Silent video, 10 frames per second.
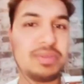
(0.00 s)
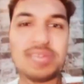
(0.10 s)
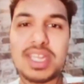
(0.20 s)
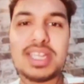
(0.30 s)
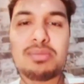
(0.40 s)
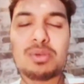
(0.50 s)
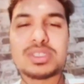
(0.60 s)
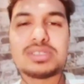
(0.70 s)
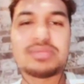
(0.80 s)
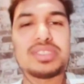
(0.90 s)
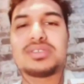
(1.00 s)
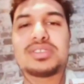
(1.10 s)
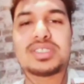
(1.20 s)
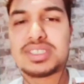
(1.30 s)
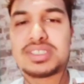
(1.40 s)
immediately bought it
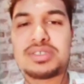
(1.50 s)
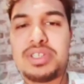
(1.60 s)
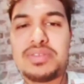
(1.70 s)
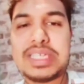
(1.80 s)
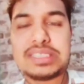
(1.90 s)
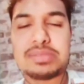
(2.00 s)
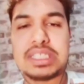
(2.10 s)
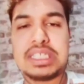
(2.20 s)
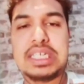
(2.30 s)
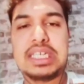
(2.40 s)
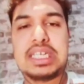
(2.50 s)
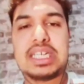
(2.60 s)
because it's a good investment.